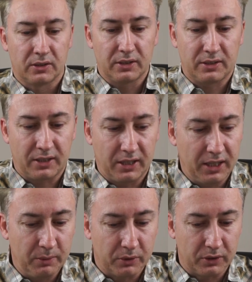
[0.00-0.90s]
So this
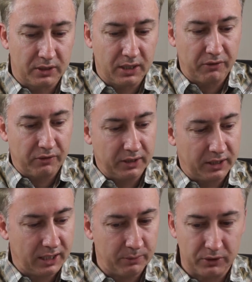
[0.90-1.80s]
keyboard definitely
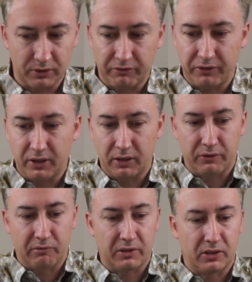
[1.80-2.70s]
captures the feel of
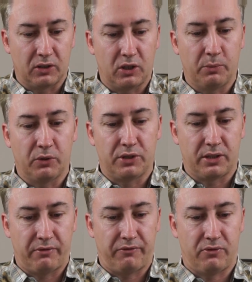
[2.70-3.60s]
the original Commodore
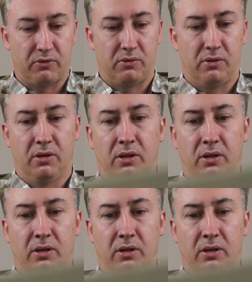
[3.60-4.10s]
64.